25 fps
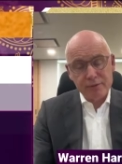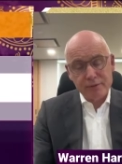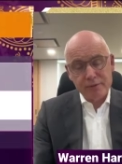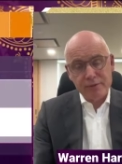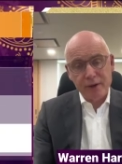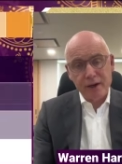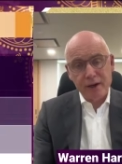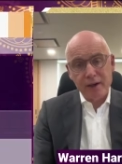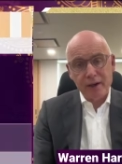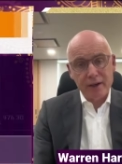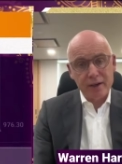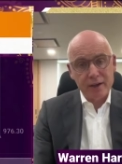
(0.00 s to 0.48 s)

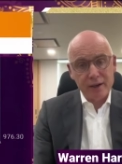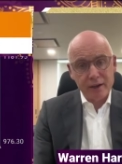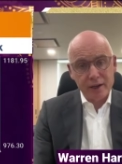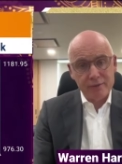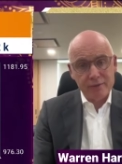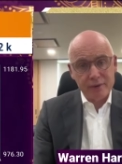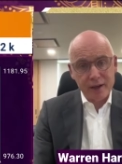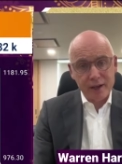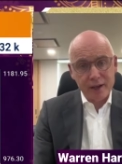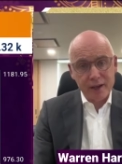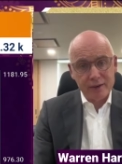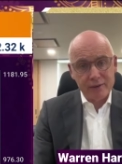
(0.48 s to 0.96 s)

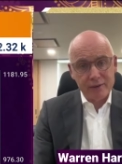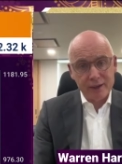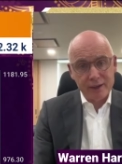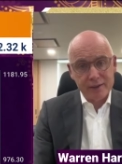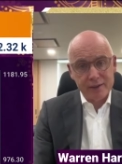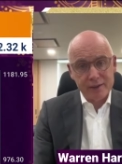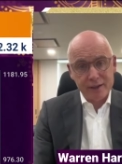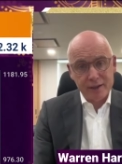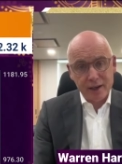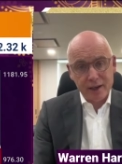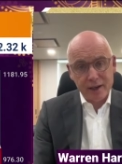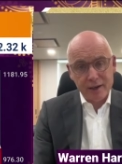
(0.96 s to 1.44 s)
of Air
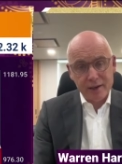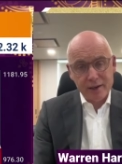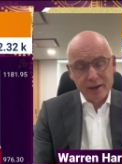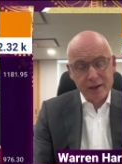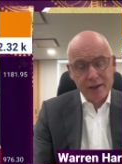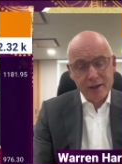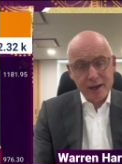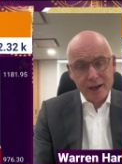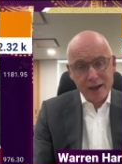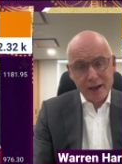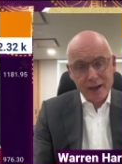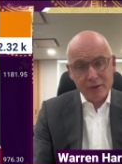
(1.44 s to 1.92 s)
India,
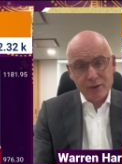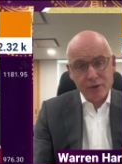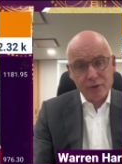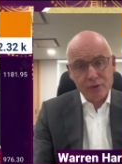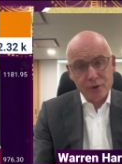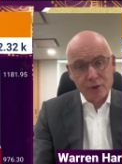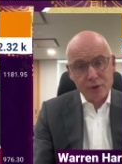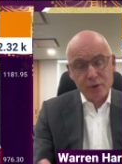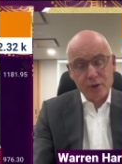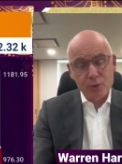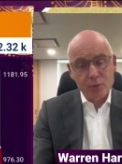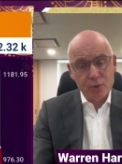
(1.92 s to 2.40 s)
and
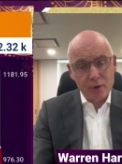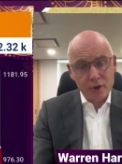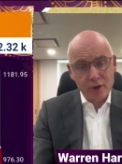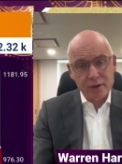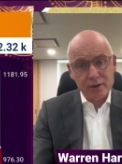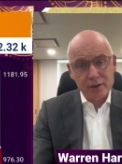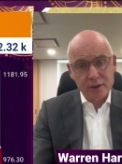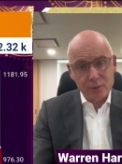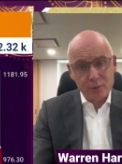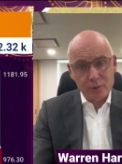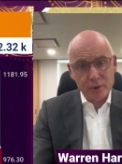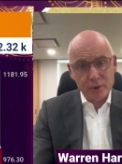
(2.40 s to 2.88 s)
through the
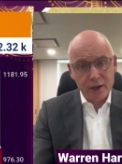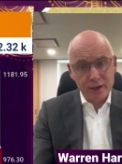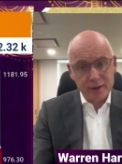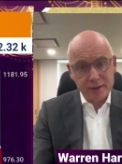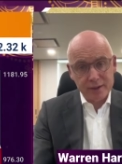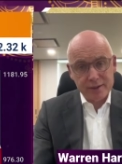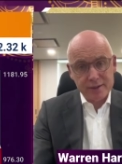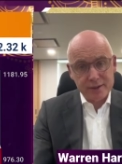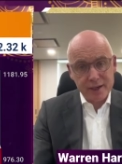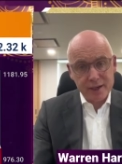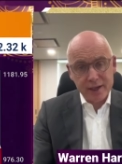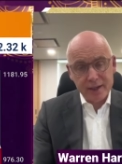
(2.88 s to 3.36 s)
work that we
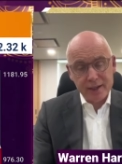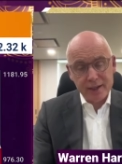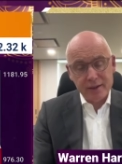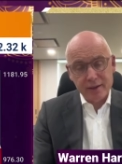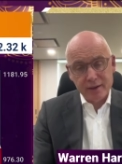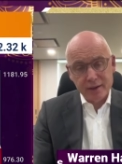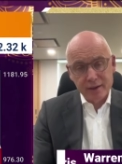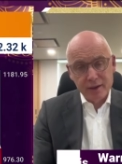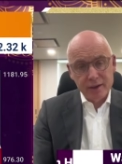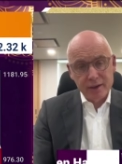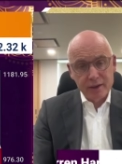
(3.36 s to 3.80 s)
undertake